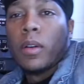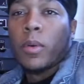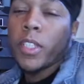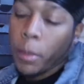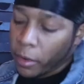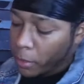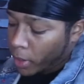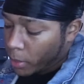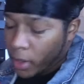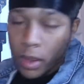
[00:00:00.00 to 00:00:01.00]
What's up,
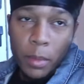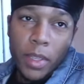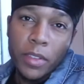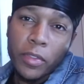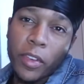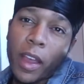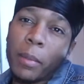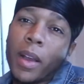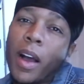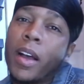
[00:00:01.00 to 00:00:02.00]
everybody? My name is
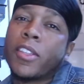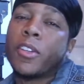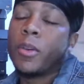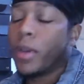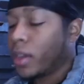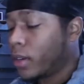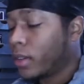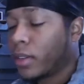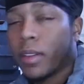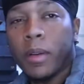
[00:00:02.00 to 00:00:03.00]
Fab Casso,
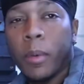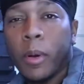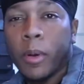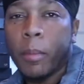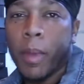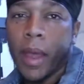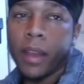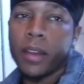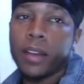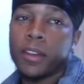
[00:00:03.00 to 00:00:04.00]
and welcome
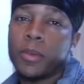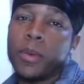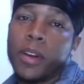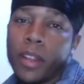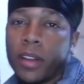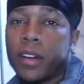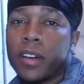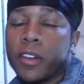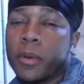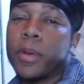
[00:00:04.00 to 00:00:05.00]
back to another
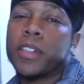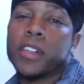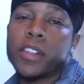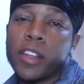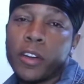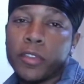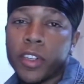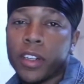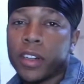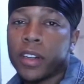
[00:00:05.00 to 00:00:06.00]

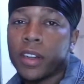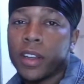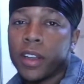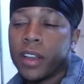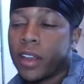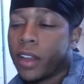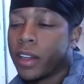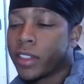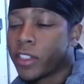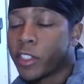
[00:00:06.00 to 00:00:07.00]
do-it-yourselfer.
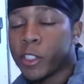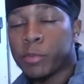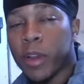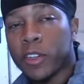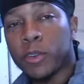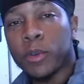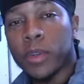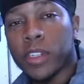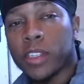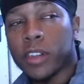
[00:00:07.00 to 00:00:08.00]
This is a special
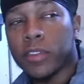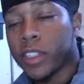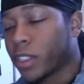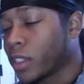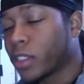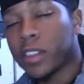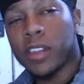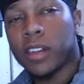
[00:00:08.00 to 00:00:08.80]
do-it-yourselfer because this is